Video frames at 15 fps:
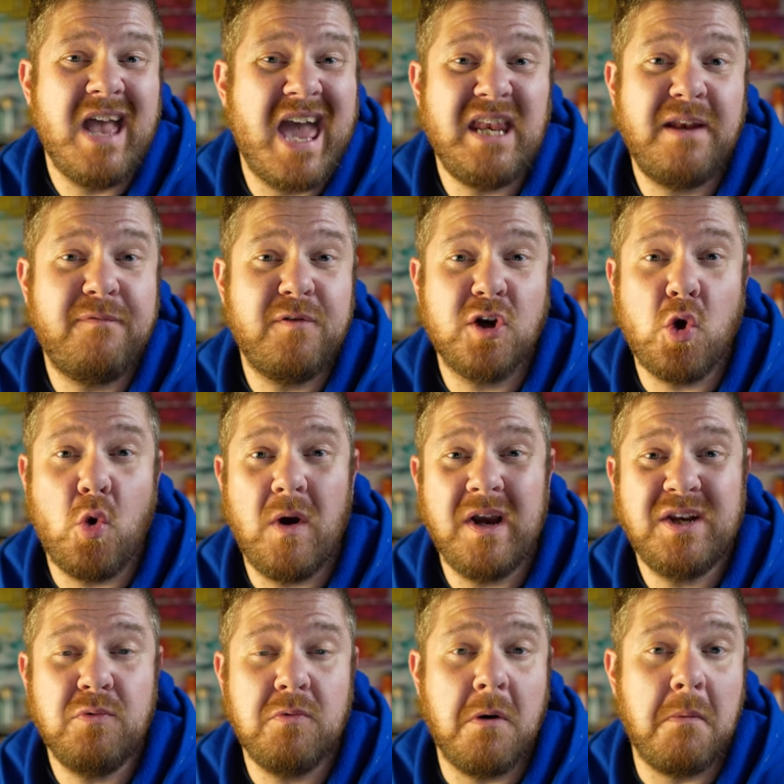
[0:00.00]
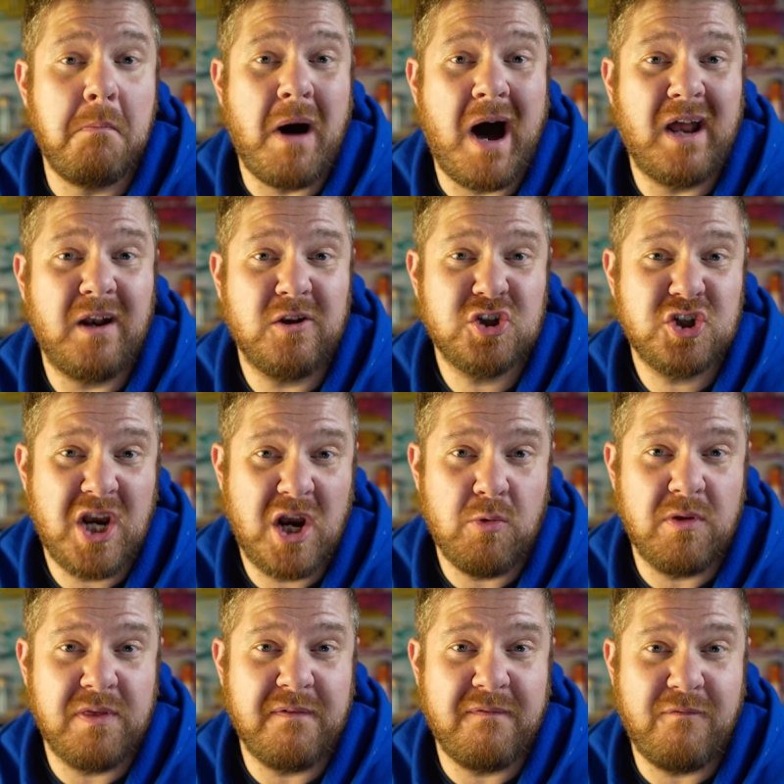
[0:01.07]
And if you're going to a bottle share
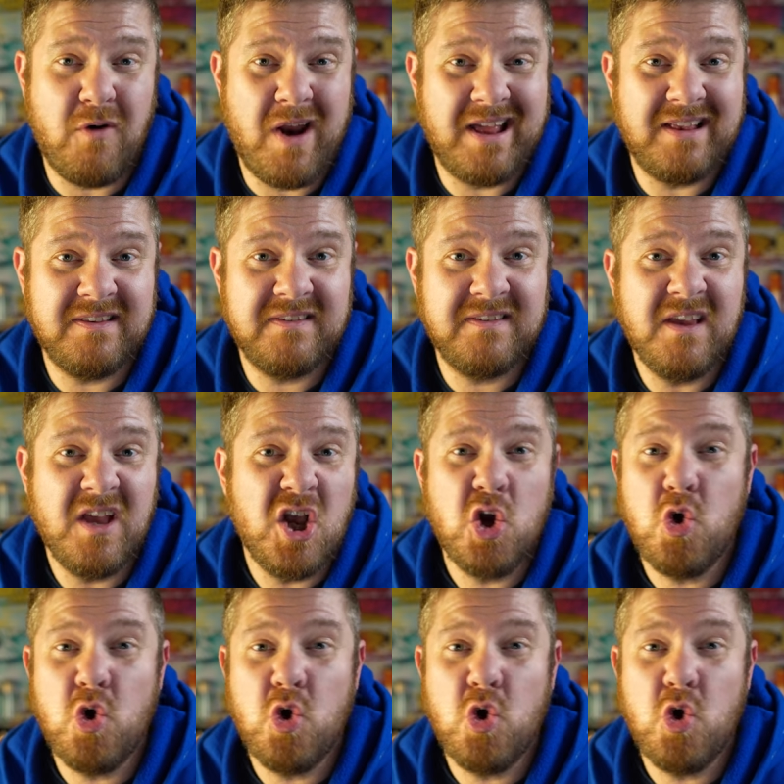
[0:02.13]
with friends,